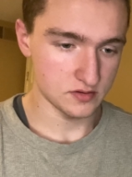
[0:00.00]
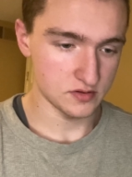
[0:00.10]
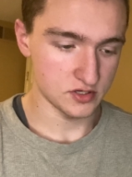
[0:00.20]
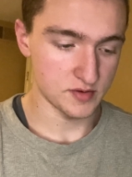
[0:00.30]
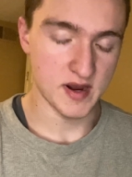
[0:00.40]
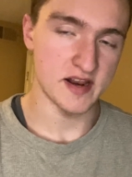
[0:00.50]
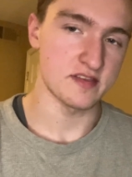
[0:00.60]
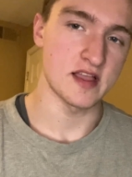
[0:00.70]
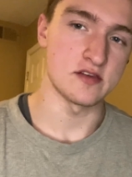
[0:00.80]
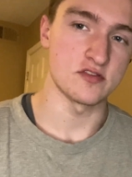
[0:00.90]
your
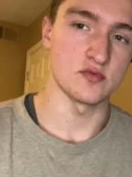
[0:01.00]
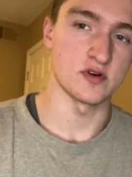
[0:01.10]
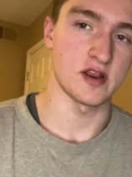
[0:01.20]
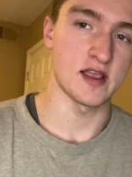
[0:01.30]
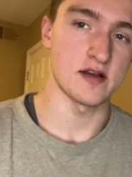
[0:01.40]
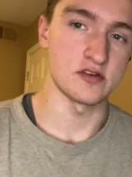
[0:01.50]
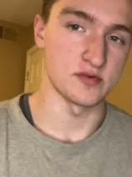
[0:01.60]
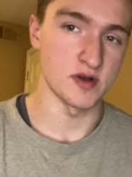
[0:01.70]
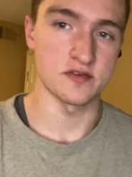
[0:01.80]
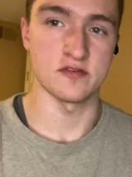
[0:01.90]
body's not used to working out. Your
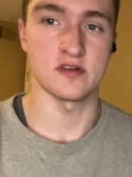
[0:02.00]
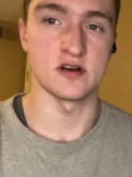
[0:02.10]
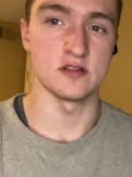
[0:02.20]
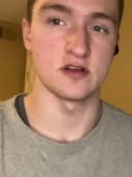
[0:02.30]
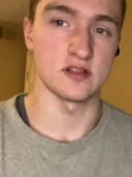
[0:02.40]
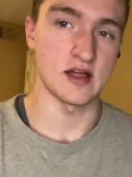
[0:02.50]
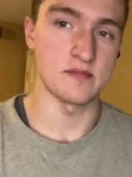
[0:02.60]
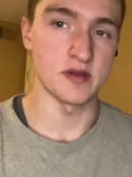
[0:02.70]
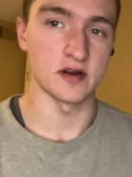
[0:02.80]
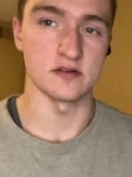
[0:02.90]
muscles are going to look a
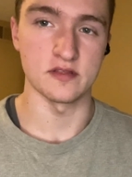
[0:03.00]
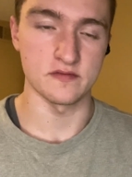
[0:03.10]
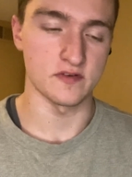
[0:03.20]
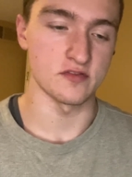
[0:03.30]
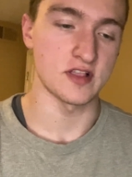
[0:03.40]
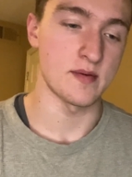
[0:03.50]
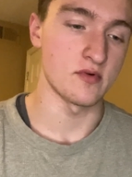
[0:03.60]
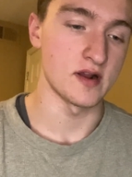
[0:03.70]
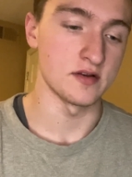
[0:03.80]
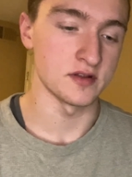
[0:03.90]
lot bigger the first time
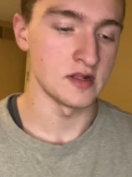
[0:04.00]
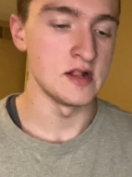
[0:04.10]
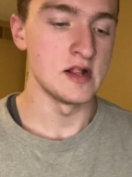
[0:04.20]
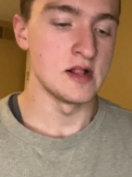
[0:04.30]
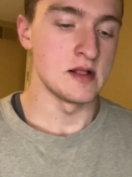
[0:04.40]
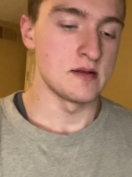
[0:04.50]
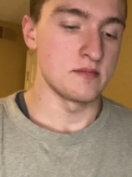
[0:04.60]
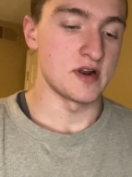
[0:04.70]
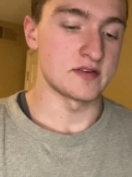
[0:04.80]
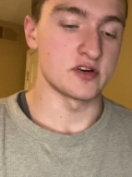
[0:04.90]
around.
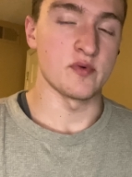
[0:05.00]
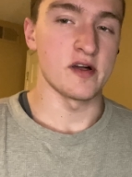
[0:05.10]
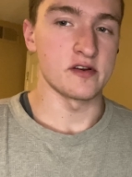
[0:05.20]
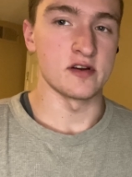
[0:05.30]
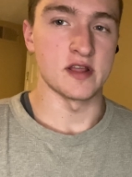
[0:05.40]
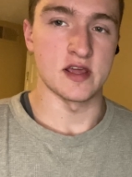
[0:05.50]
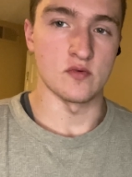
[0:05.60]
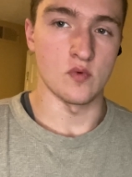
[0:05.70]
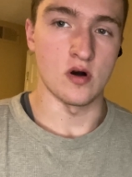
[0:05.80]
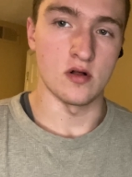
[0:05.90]
But after a while, you're going to hit a
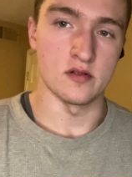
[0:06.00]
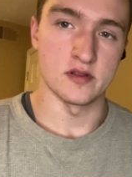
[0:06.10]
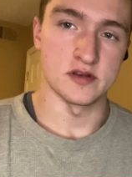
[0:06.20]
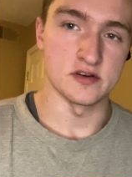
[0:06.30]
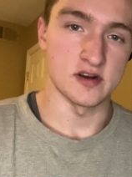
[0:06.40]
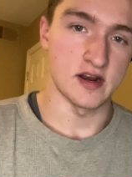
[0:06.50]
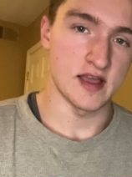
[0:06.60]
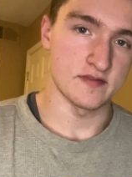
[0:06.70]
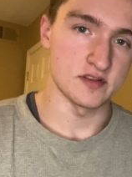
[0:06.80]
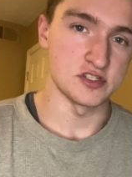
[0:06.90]
wall, and you're going to
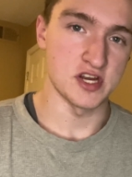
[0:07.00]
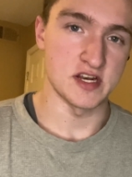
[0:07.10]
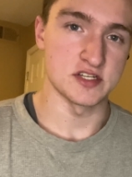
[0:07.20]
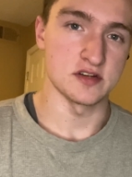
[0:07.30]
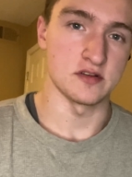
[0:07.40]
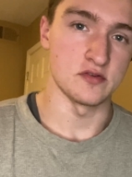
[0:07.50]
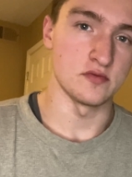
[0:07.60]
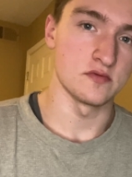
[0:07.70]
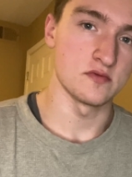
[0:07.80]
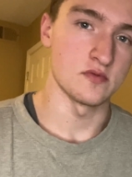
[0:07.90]
have to change how
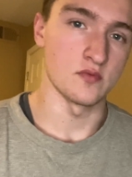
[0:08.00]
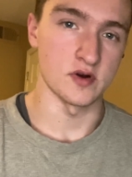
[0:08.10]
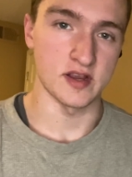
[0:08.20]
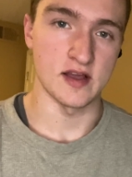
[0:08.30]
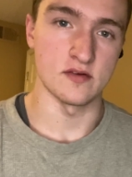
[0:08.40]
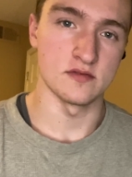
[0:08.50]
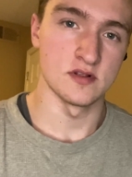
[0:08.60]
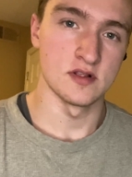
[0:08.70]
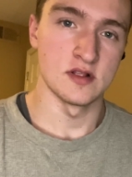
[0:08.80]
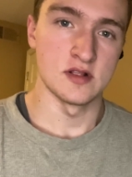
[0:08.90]
you work out.
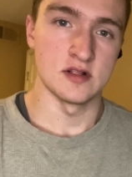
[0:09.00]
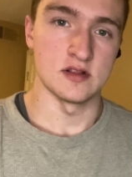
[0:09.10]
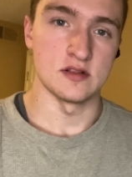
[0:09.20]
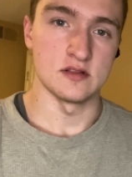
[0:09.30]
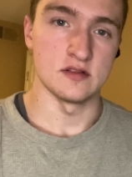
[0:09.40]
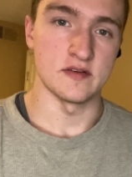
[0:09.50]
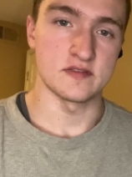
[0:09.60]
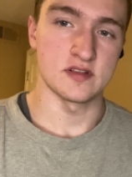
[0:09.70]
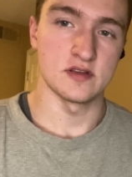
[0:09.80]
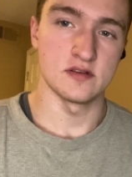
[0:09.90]
Lift